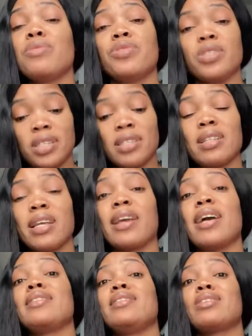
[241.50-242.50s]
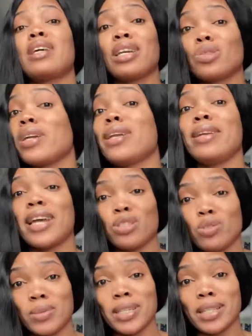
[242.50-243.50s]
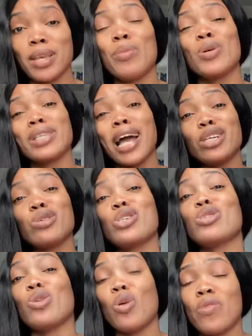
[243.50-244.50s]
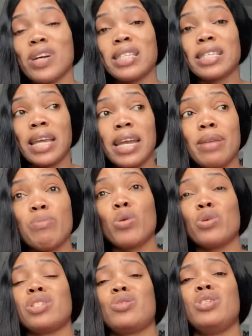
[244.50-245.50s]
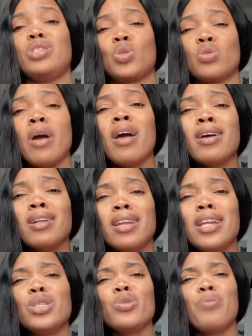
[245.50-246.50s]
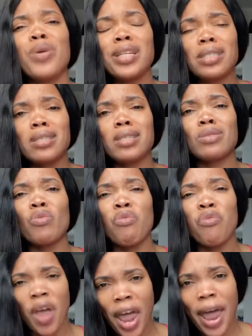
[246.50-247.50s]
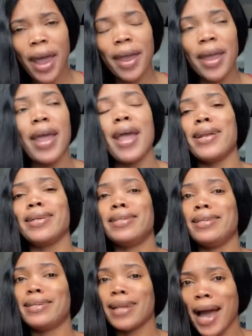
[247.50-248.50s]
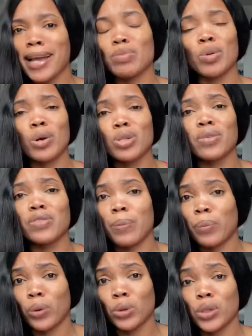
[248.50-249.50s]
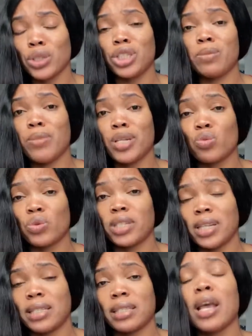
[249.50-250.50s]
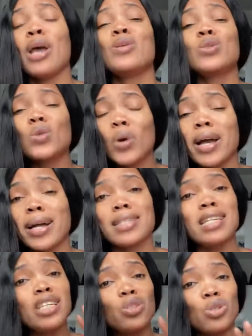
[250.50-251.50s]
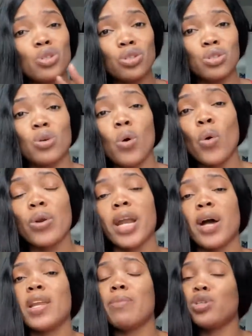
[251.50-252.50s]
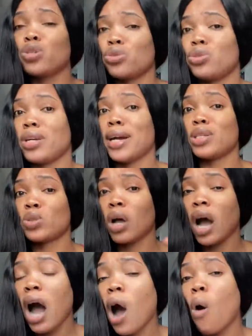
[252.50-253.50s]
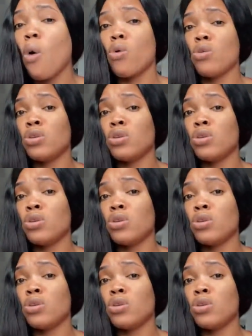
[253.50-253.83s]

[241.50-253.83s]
recently guys is actually nice on my skin, but I just love her skin because she's little bit fair and nice because of the product she makes with it. So guys, let's just go now, let me show you guys how